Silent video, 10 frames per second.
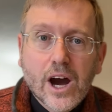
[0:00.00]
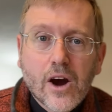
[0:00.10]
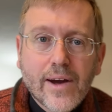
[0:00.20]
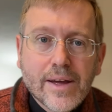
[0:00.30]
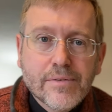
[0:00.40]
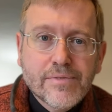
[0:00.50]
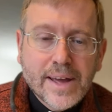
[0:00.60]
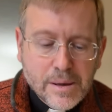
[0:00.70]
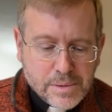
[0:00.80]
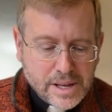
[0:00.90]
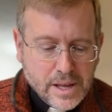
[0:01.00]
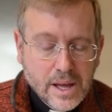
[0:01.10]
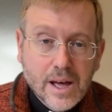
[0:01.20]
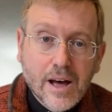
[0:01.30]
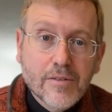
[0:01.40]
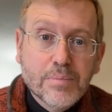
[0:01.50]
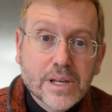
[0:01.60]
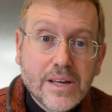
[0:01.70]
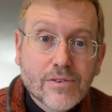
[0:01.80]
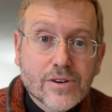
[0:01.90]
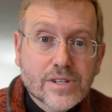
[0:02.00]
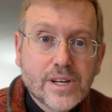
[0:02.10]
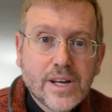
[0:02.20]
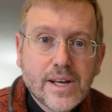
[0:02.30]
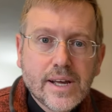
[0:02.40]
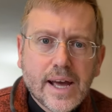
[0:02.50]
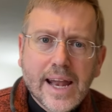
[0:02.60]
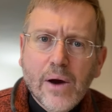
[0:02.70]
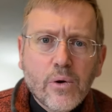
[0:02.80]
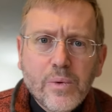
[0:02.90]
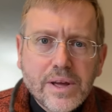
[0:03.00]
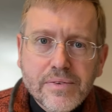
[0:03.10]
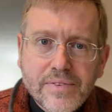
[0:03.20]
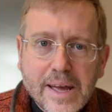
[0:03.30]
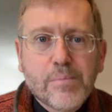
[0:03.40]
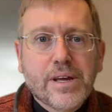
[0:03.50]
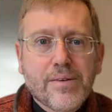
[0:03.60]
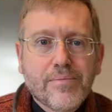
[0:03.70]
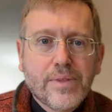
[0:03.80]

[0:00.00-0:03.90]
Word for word: are a family of believers. And how are we a family?